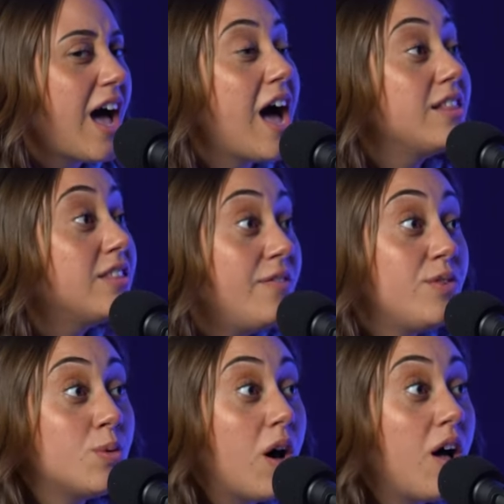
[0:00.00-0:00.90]
I love
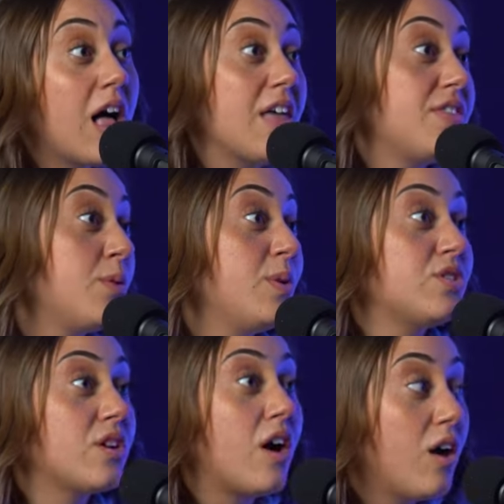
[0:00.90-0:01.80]
you all. I think we
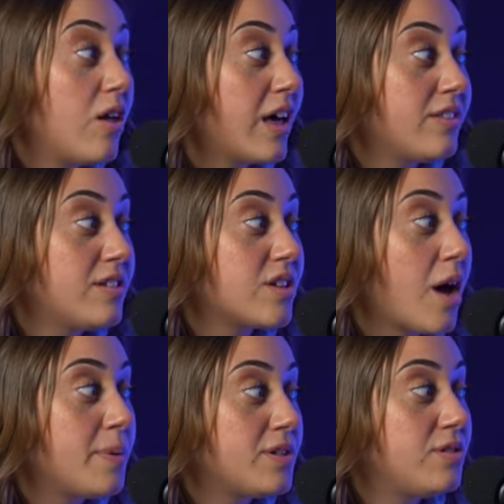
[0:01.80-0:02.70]
should all get this
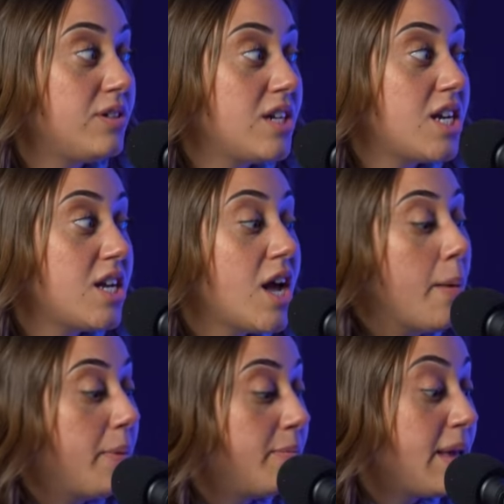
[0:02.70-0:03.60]
opportunity,
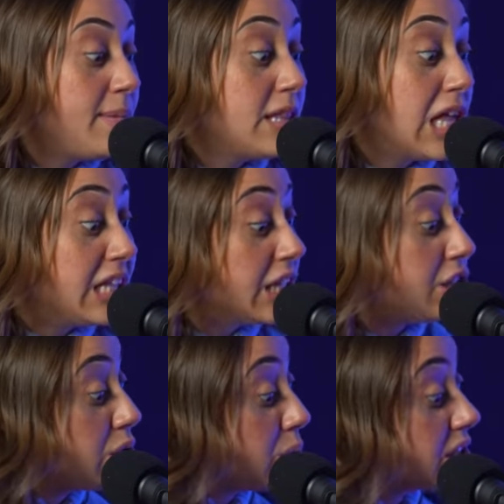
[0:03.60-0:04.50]
but yeah. maybe like
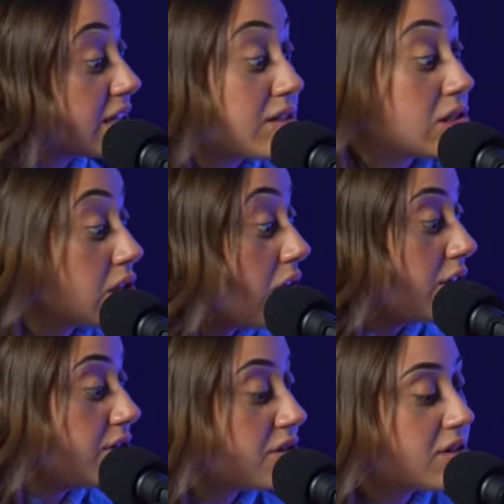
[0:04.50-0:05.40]
let's do sets of
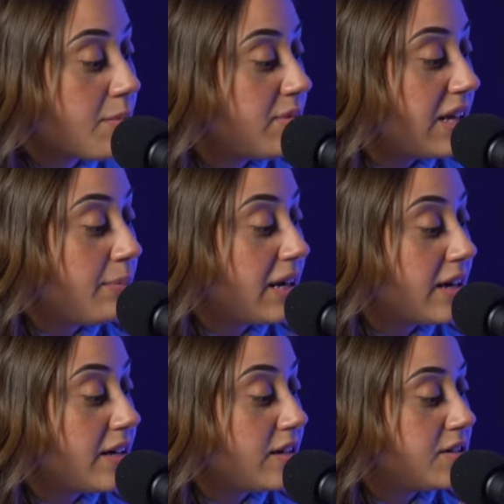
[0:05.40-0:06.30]
songs or something
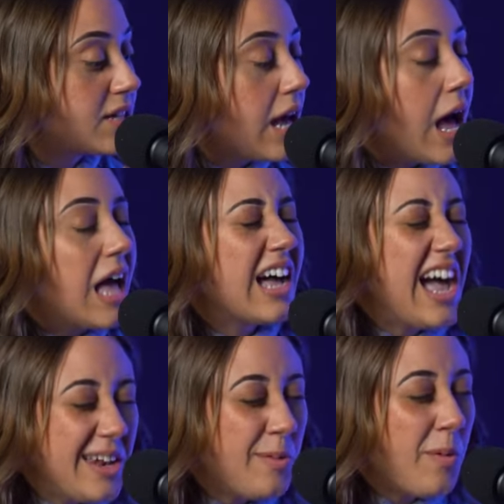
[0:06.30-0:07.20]
because yeah. I
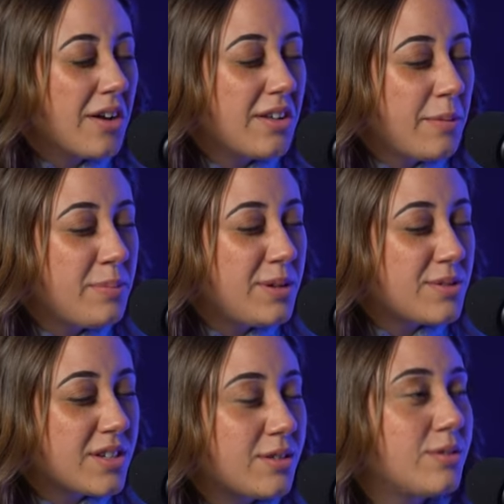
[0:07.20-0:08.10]
kind of want to
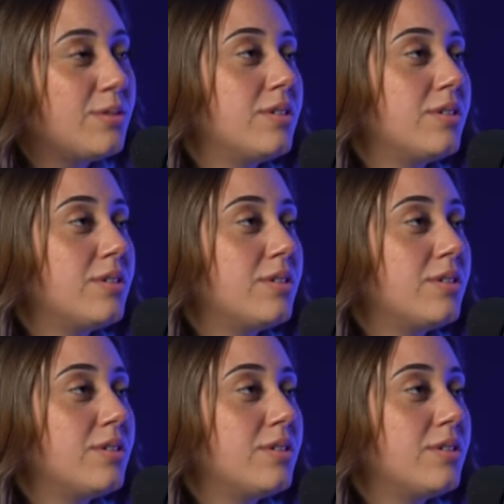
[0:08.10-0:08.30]
abuse you.